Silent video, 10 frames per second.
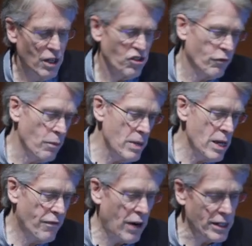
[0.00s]
So for
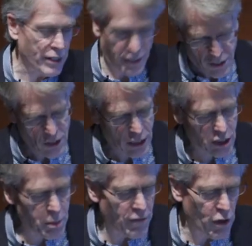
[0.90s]
me, I find
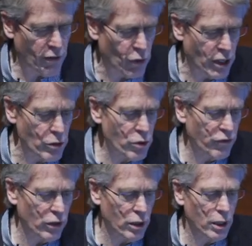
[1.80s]
statistics to be very, very
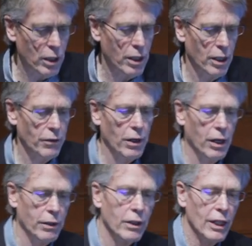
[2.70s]
useful. Uh,
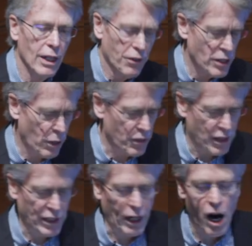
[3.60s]
I, you know, to
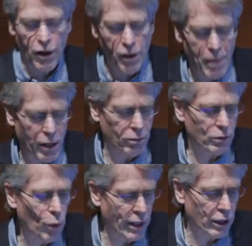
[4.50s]
think hard
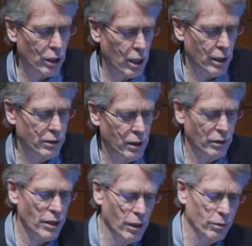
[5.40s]
about going, uh, to,
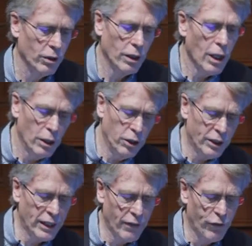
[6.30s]
you know,
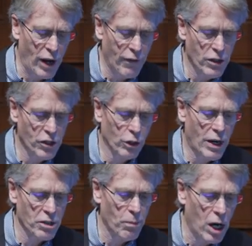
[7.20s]
looking for evidence
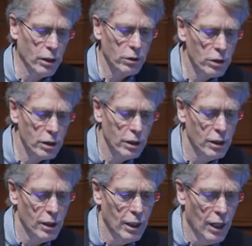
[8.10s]
across models.
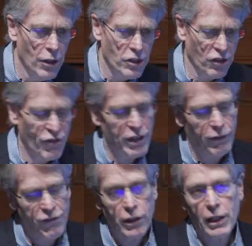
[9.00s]
There's this
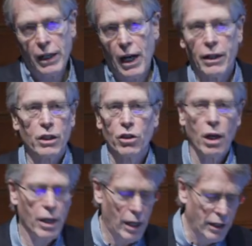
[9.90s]
field out of, out of, uh,
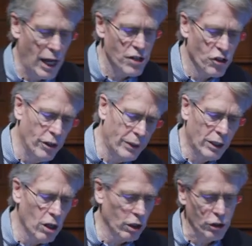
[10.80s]
out of engineering
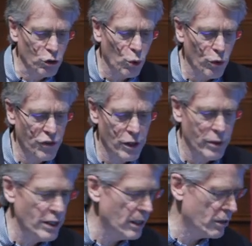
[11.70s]
called control
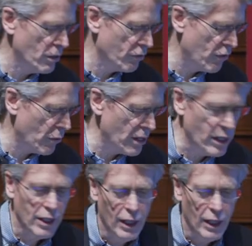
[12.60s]
theory that's very